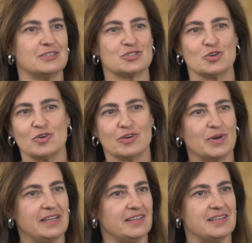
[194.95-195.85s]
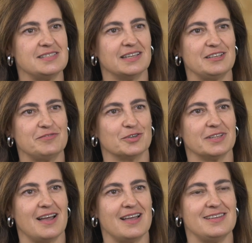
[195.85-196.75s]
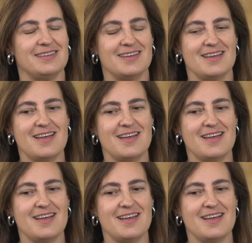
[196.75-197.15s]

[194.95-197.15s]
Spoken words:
So a great initiative for the IE.